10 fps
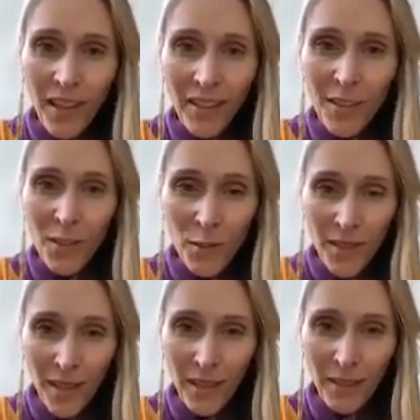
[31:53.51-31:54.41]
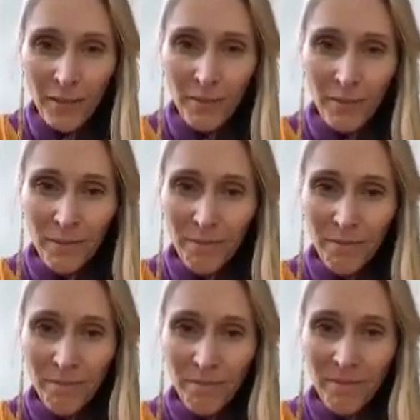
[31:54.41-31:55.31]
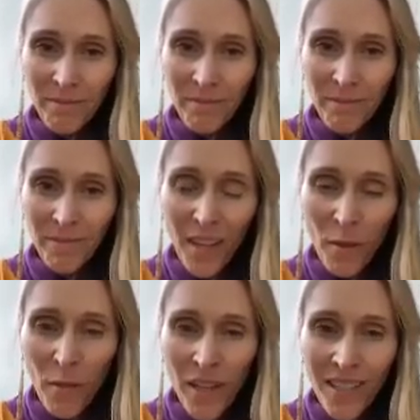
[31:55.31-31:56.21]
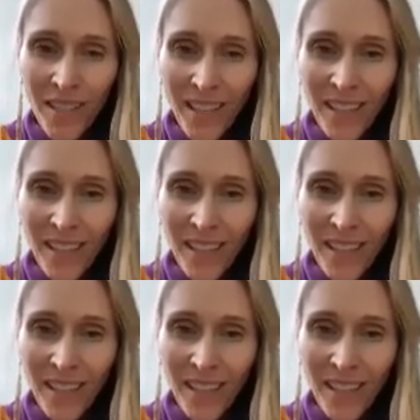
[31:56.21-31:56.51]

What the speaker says: on Tuesday. Namaste.